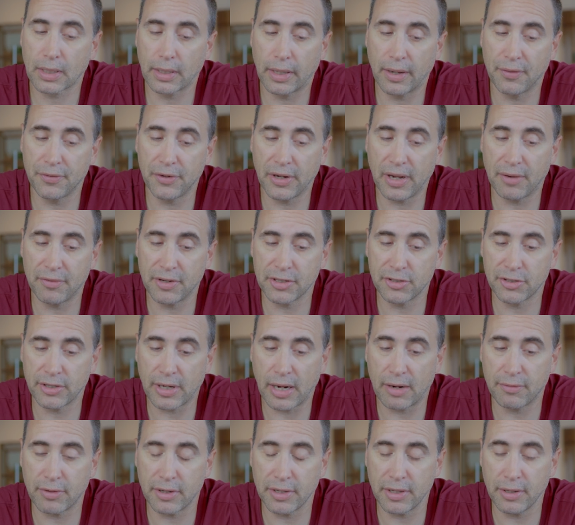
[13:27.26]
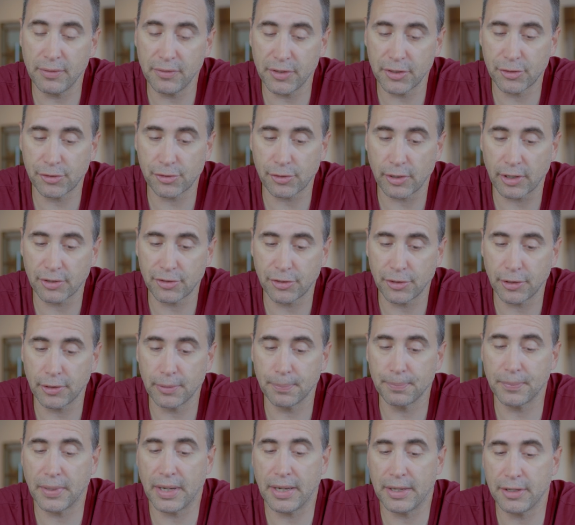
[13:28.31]
if you have a Java
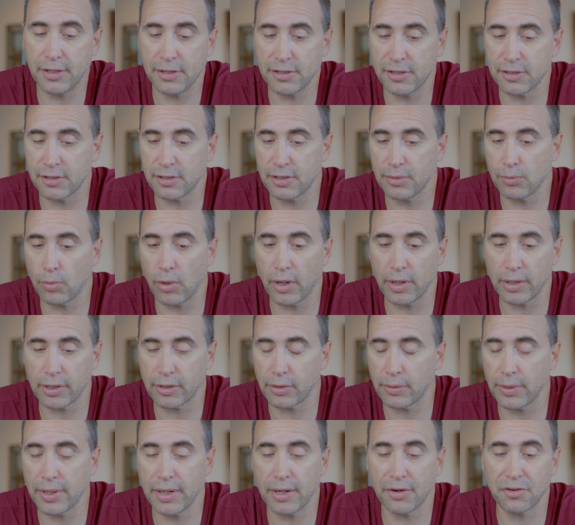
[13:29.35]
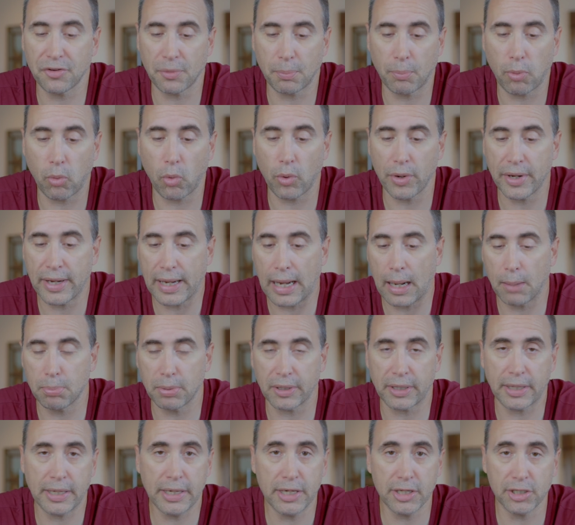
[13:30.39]
infrastructure and you just want to create a supporting
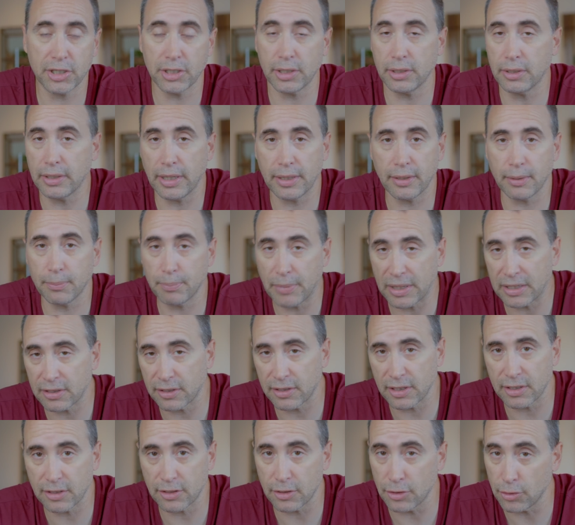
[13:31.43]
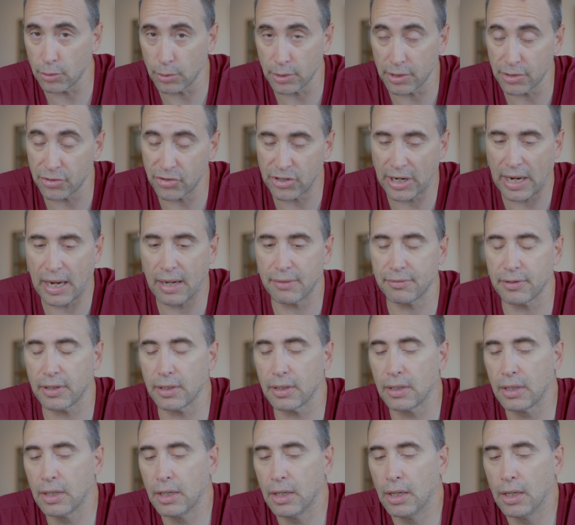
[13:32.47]
application, then it makes sense to do it in
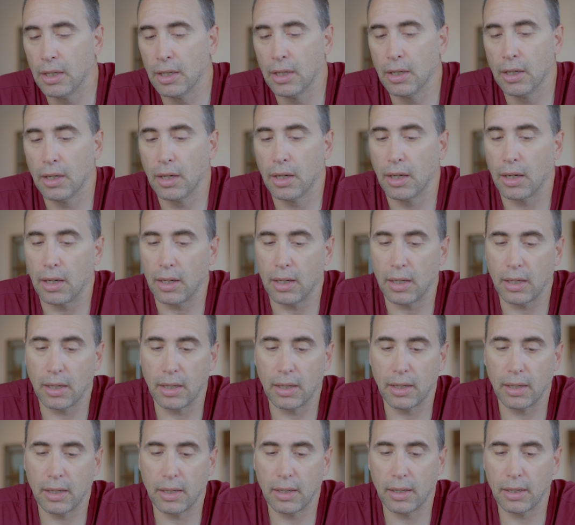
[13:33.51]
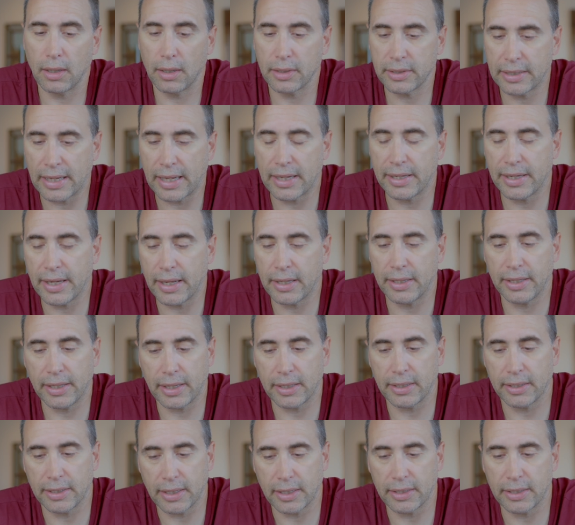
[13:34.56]
Java. Uh, yada, yada,
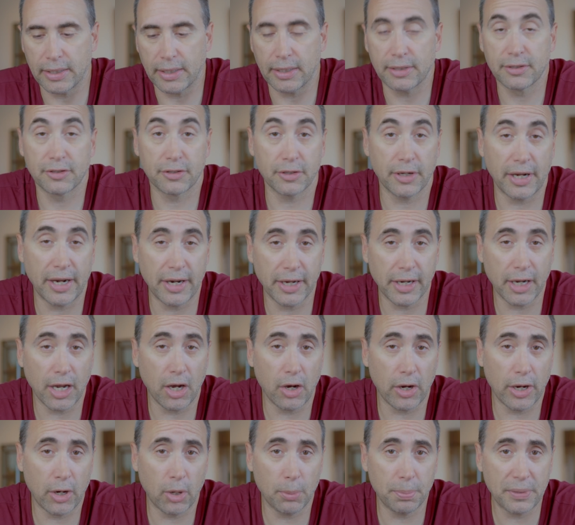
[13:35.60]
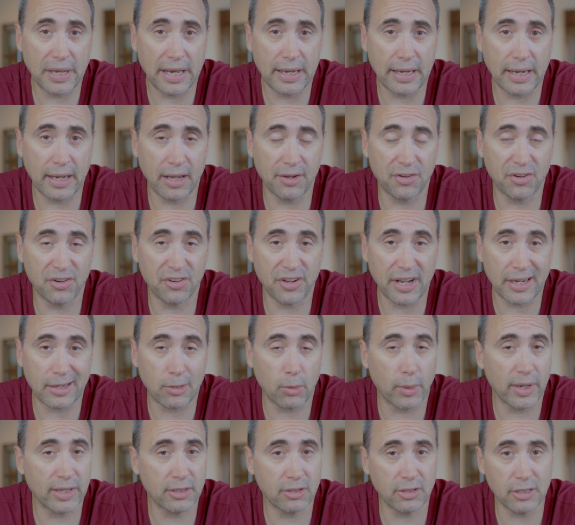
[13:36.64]
yada, yada. So there you go. I hope that answers that
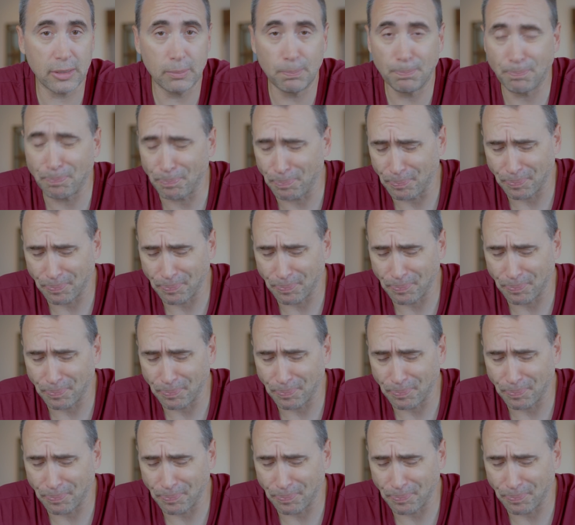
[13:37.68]
question